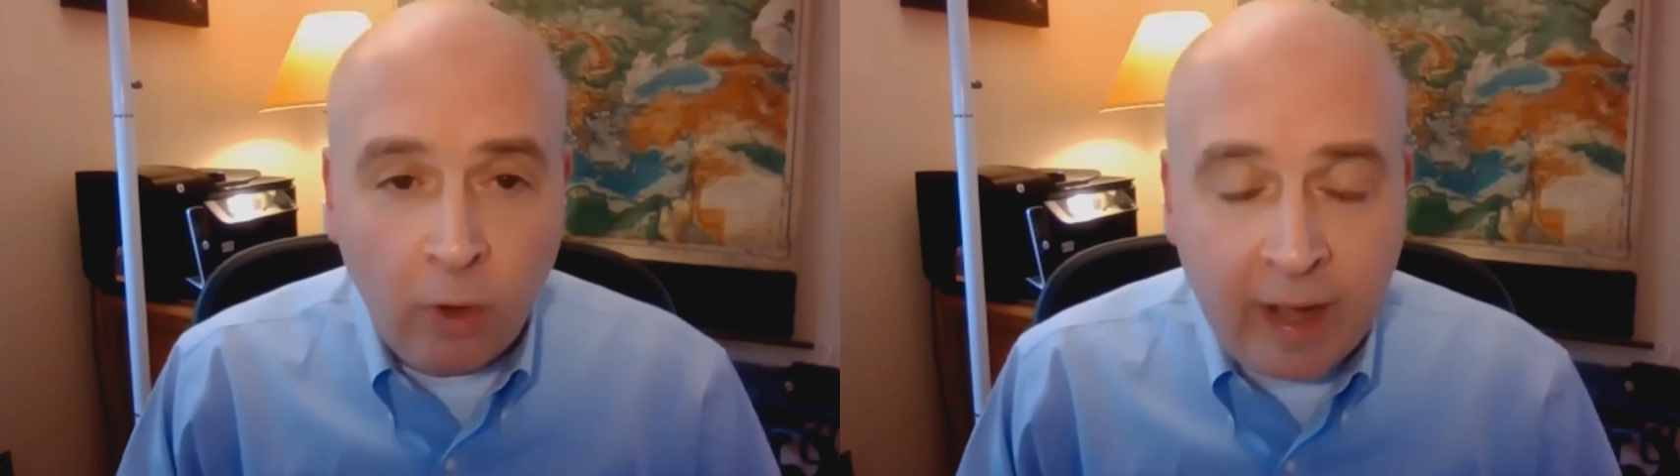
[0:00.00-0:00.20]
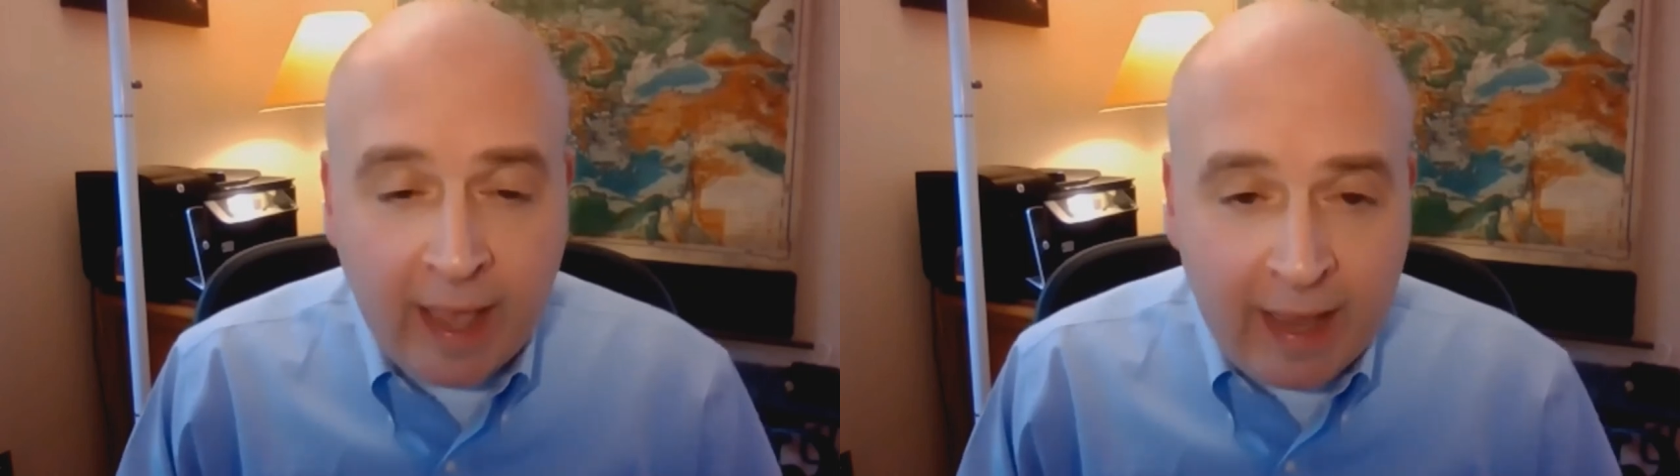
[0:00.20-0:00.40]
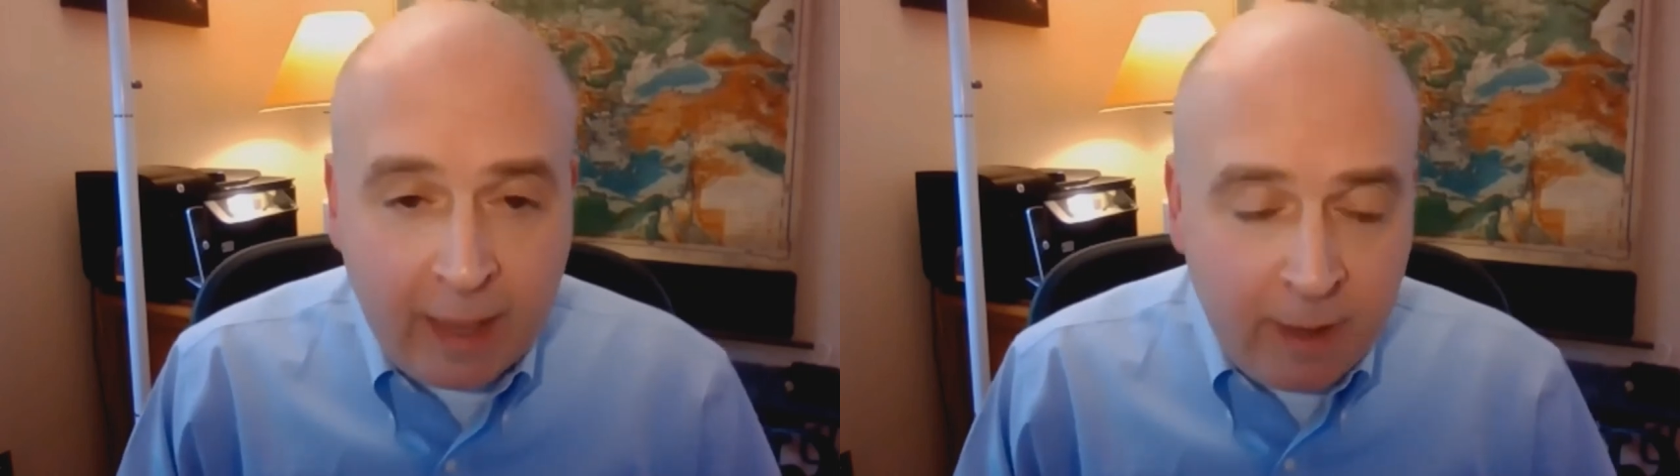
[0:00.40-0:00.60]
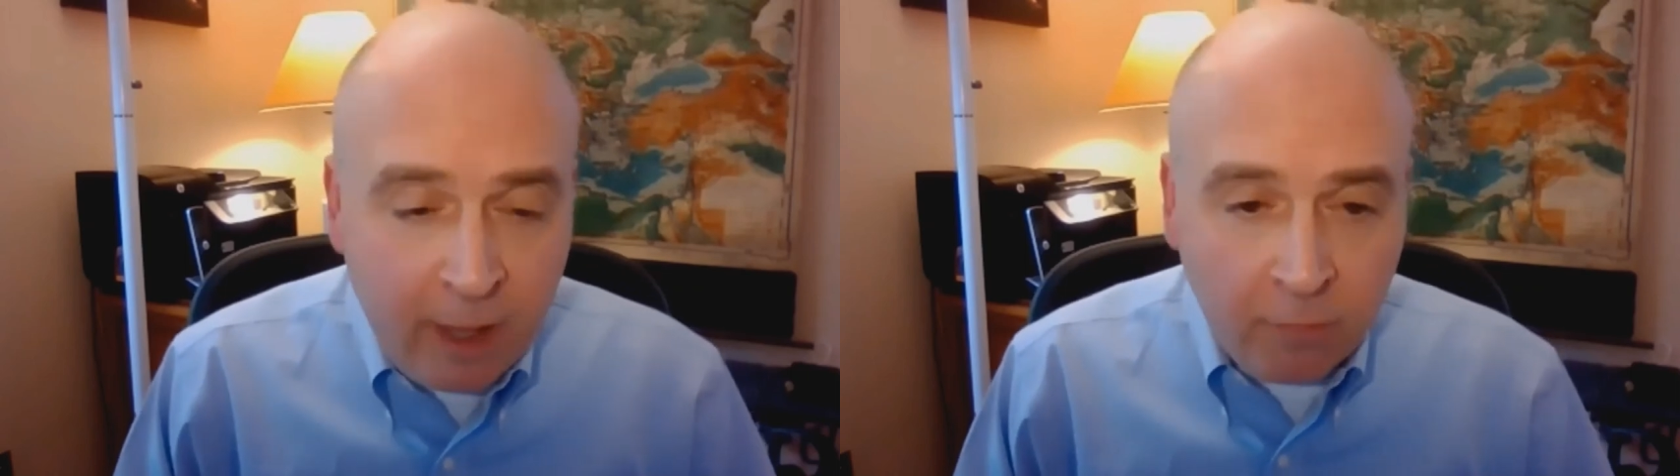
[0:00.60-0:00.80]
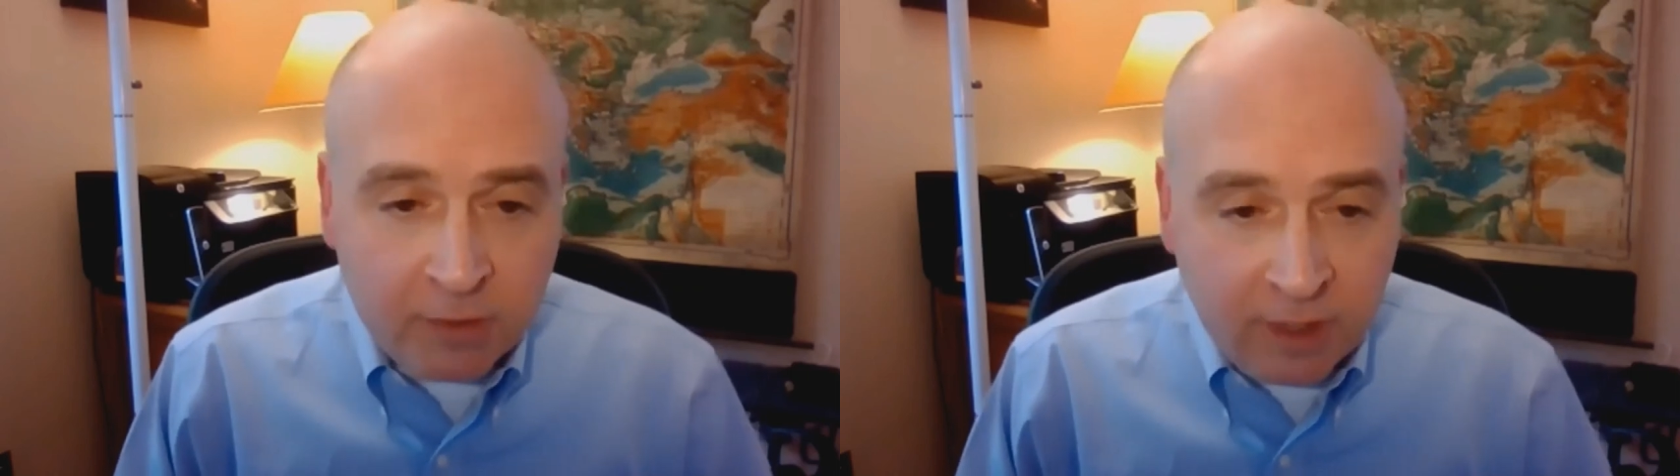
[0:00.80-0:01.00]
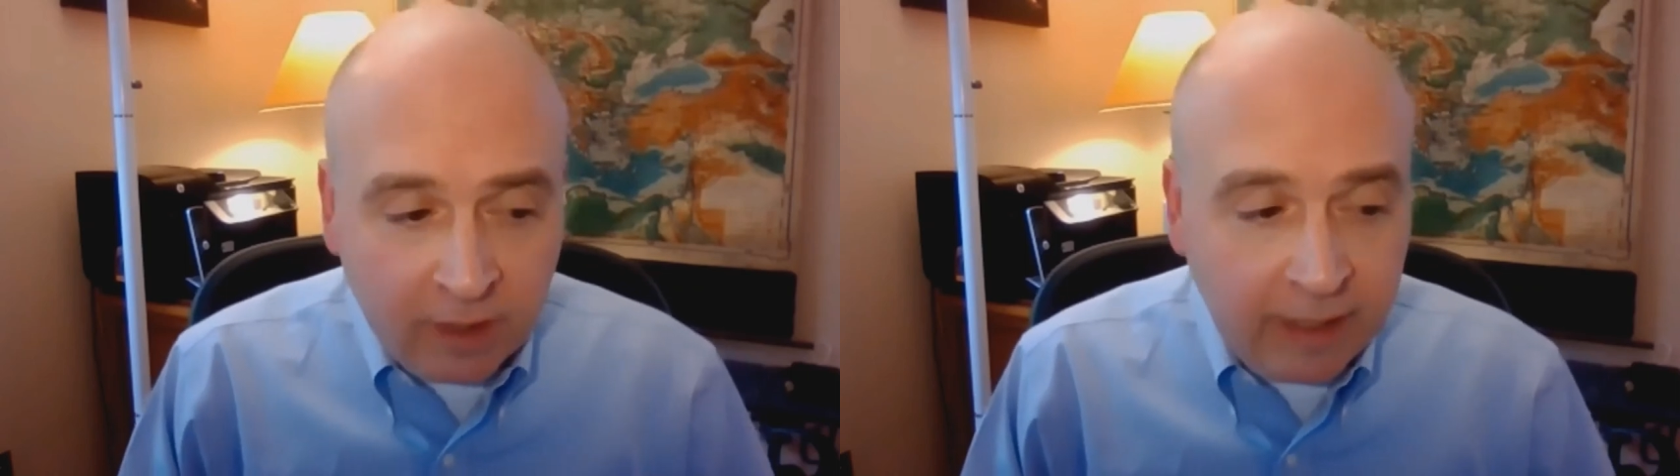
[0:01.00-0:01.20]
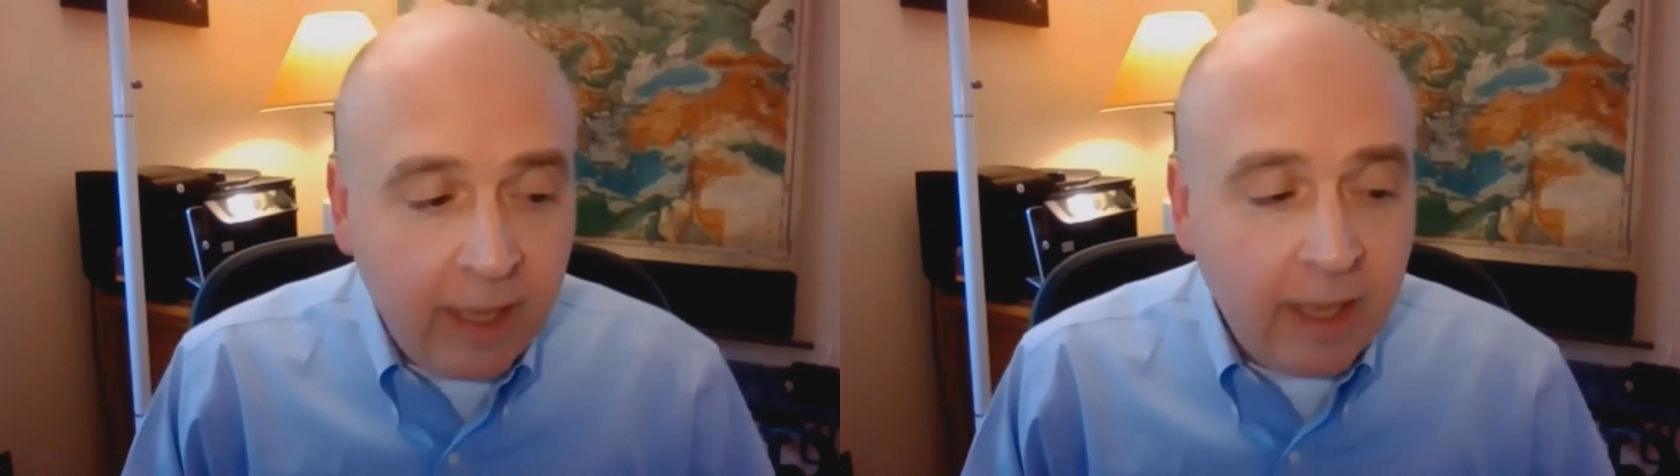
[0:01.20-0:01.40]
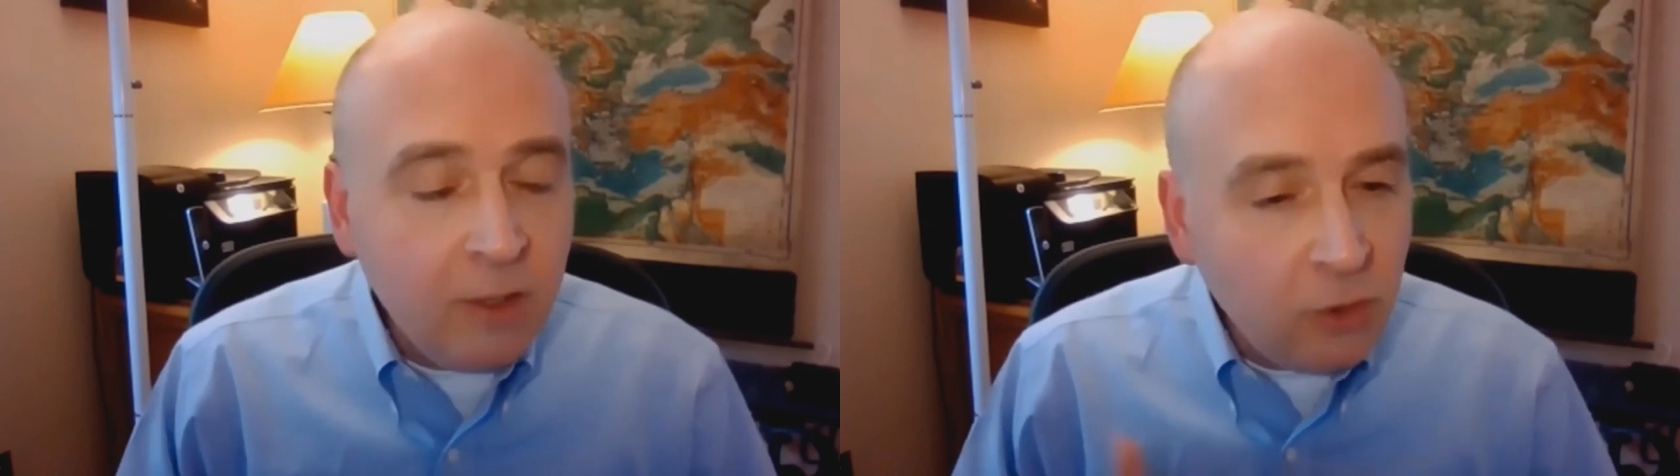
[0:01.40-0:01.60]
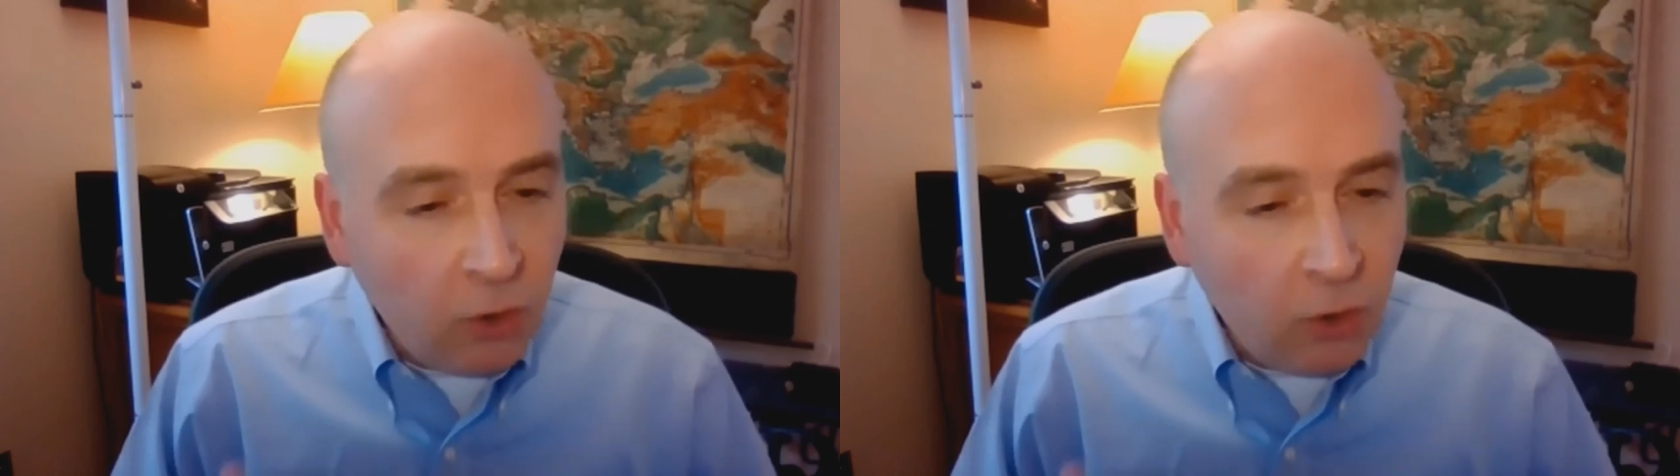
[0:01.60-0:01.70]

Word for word: for an ABL facility,